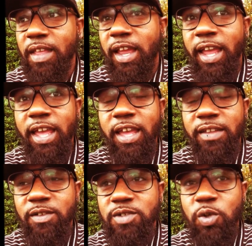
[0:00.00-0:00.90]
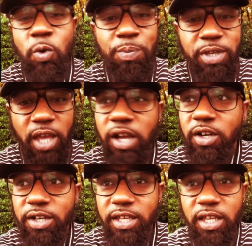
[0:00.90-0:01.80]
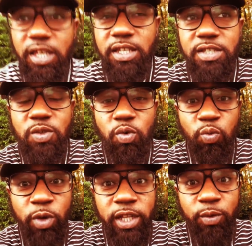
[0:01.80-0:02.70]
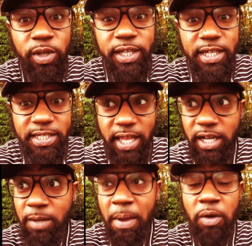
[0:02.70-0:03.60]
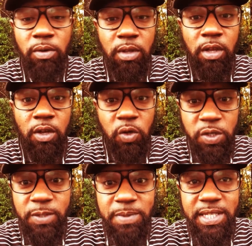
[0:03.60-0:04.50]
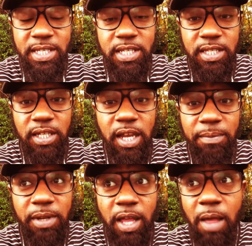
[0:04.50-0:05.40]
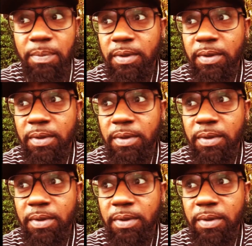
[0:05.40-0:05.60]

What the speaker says: and there was a group of younger kids who were really, really excited about Christmas season coming up.